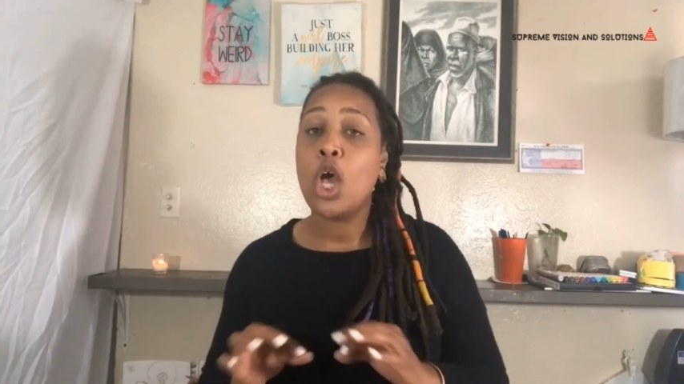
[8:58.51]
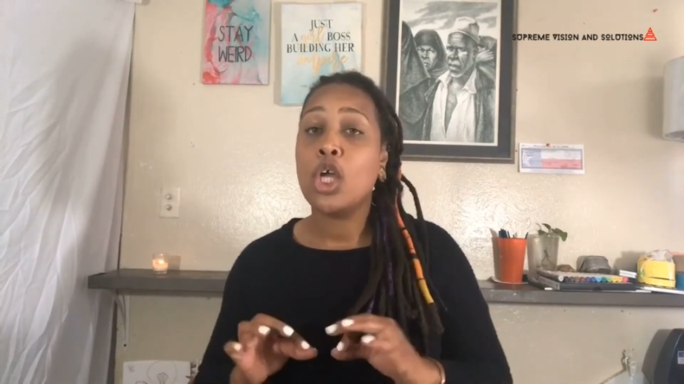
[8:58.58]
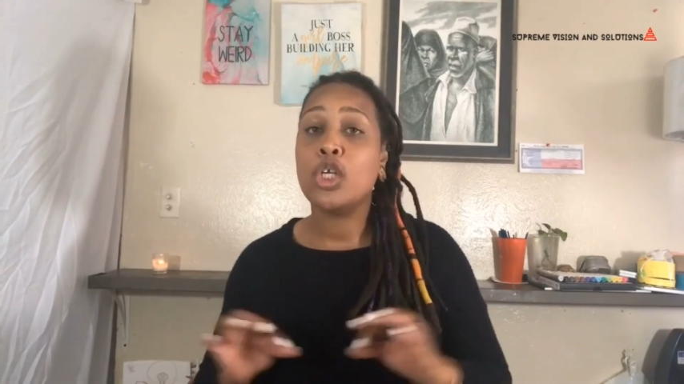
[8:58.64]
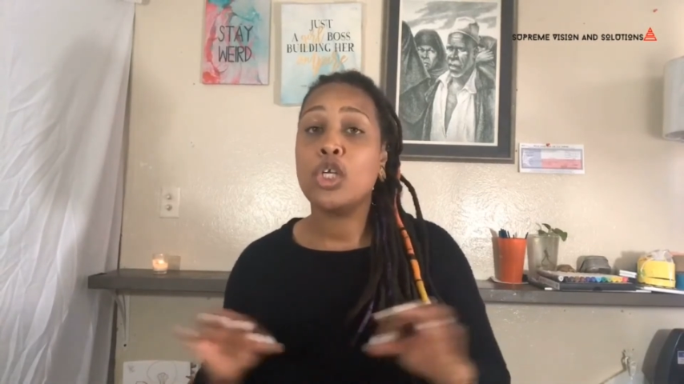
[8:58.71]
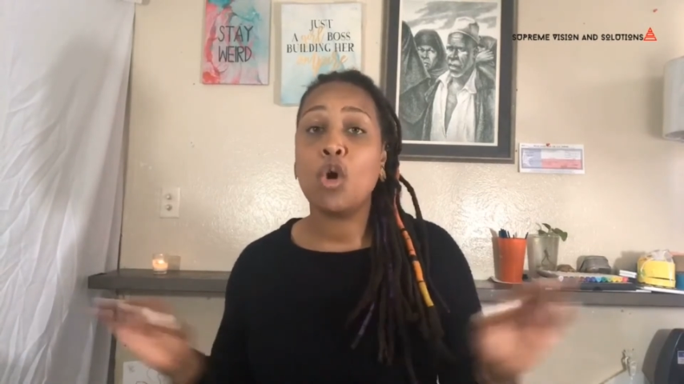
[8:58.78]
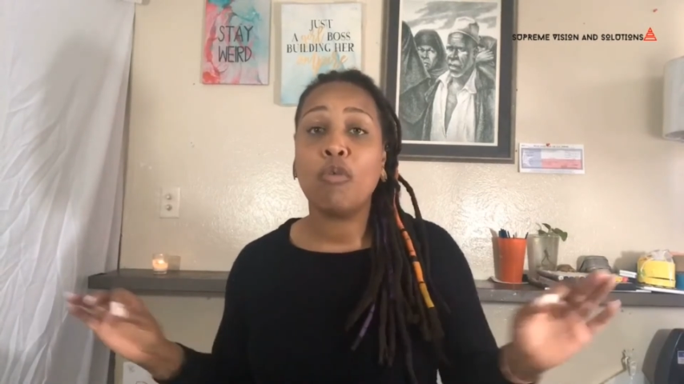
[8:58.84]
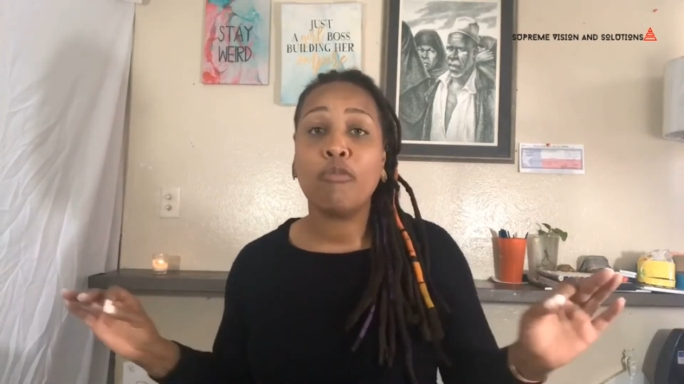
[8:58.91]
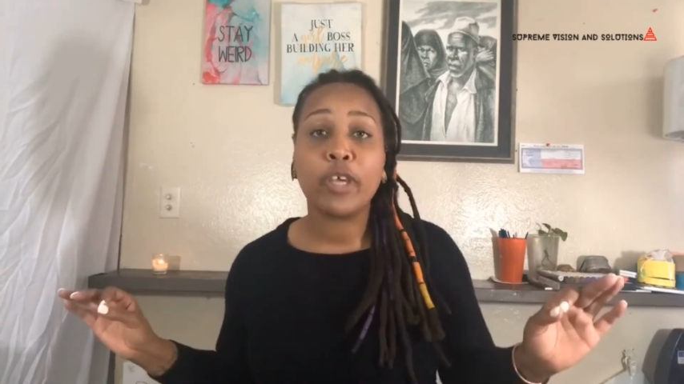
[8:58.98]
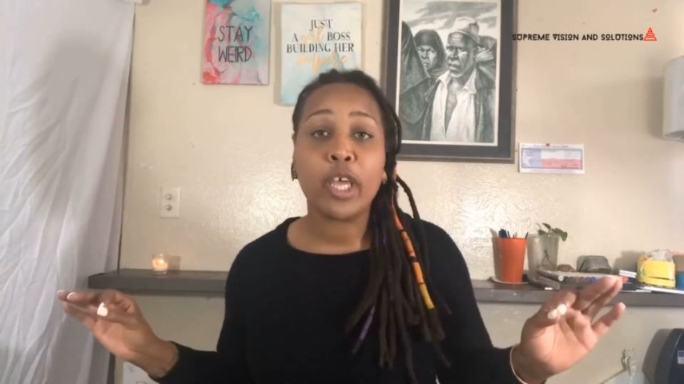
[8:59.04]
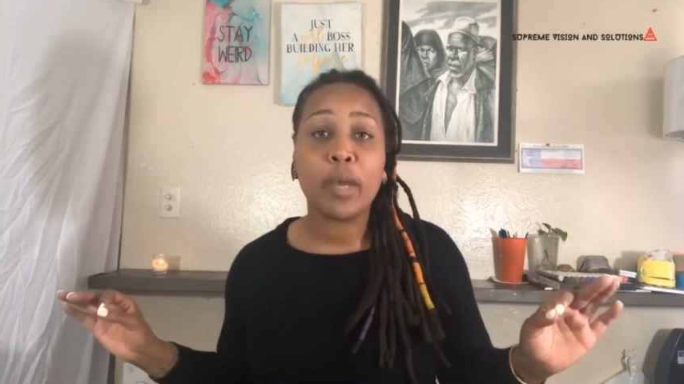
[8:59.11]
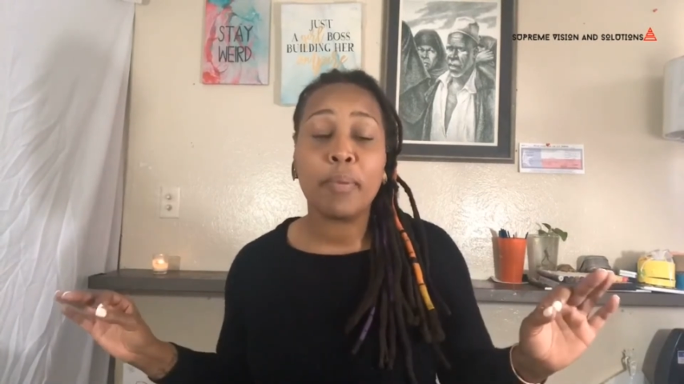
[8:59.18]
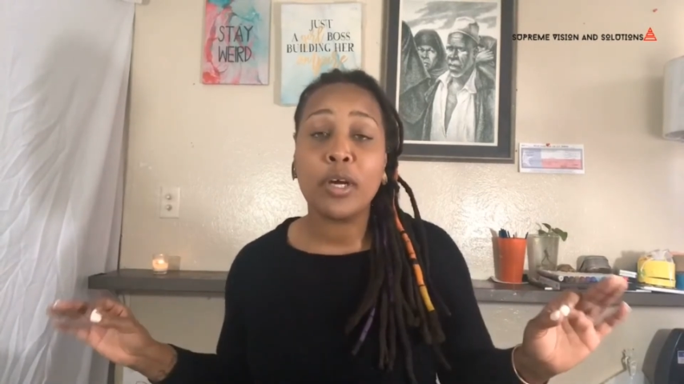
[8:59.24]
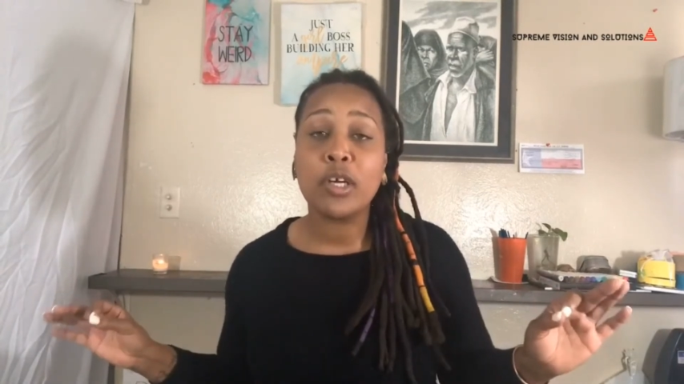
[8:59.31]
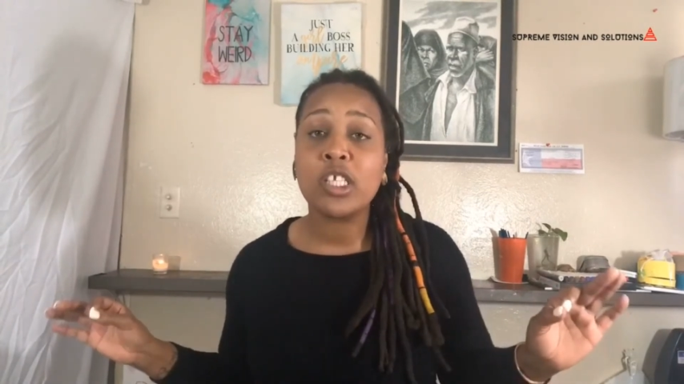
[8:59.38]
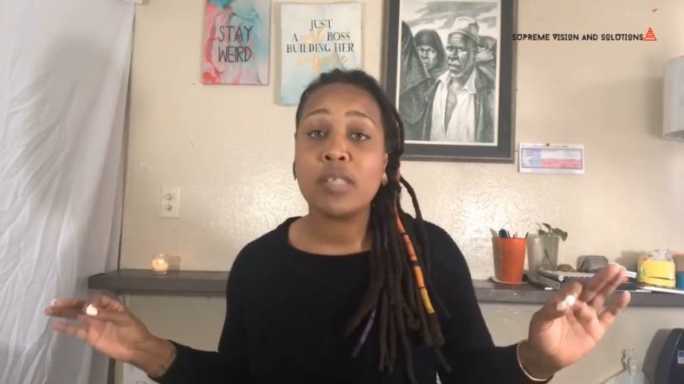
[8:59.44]
no
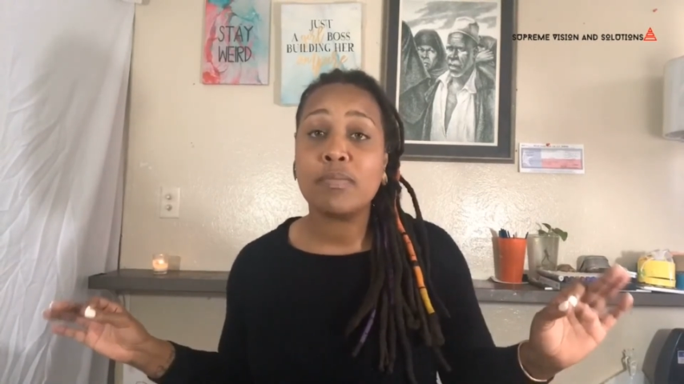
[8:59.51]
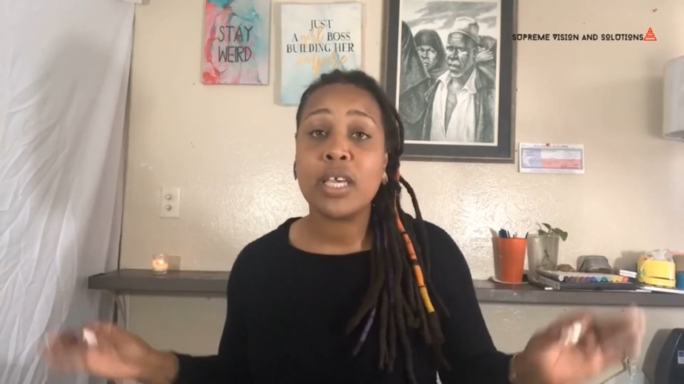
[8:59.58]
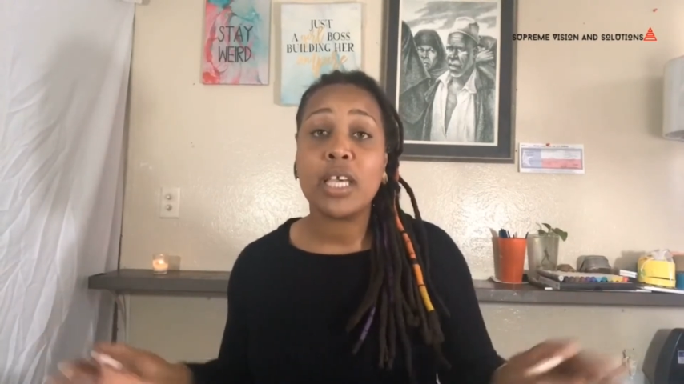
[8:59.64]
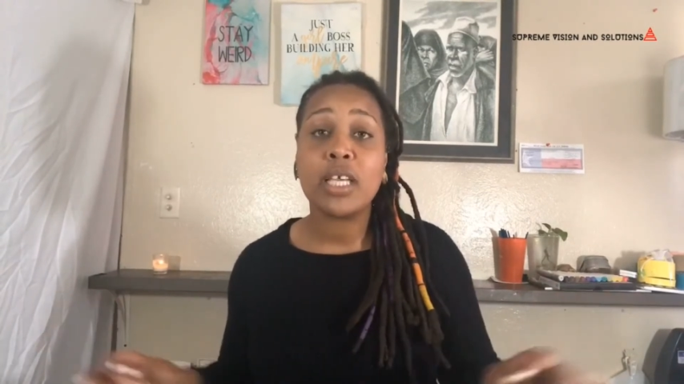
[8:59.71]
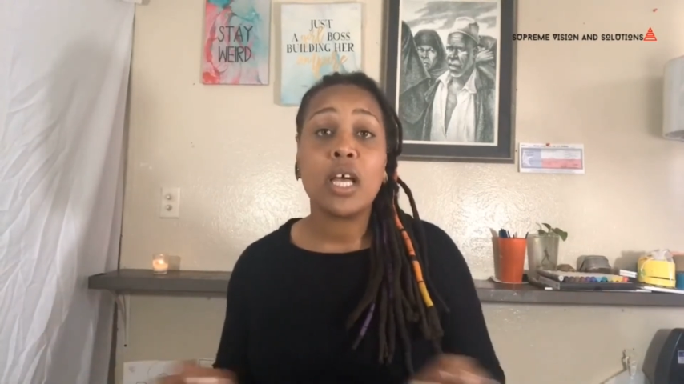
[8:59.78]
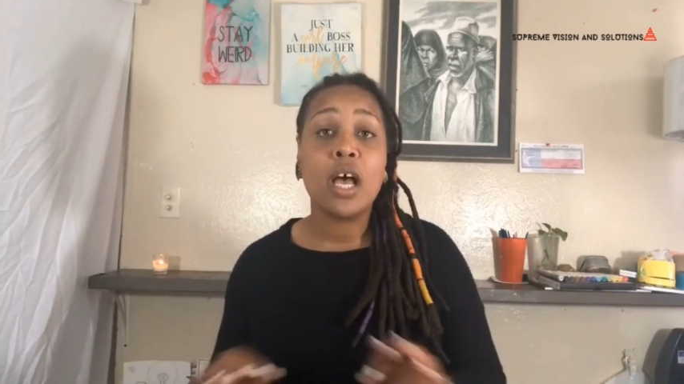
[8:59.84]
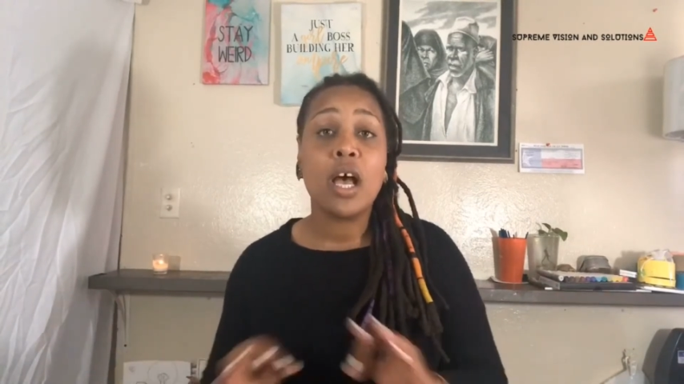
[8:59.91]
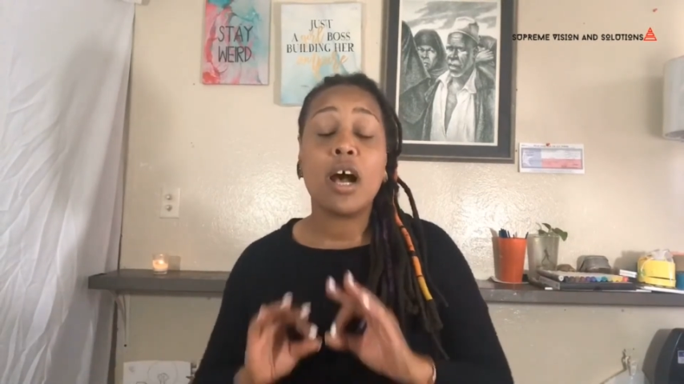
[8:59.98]
reimbursement